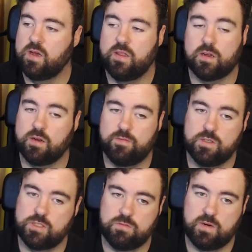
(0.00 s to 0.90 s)
The
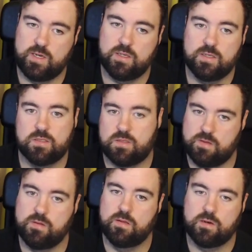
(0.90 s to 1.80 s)
conversion rate is
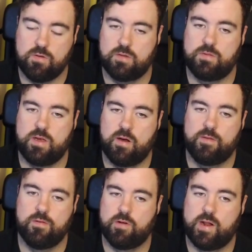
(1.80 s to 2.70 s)
still incredibly high
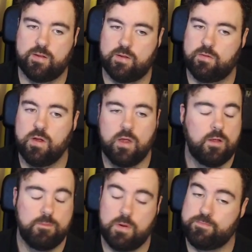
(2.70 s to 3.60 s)
for Ronaldo,
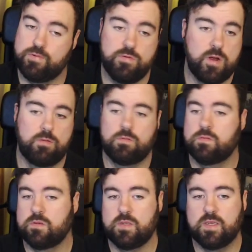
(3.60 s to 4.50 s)
but Bruno
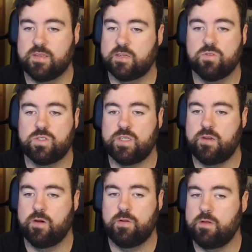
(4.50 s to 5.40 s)
is like
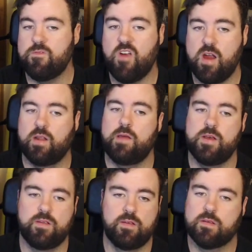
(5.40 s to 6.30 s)
Jorginho, he rarely
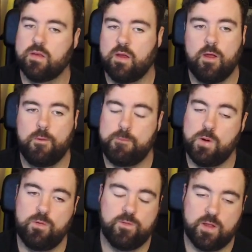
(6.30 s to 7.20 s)
misses.
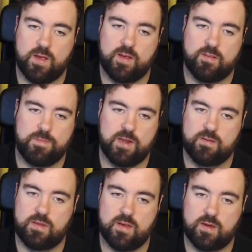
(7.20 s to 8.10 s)
Both fantastic
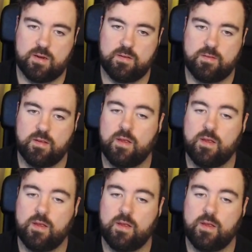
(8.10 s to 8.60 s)
penalty takers,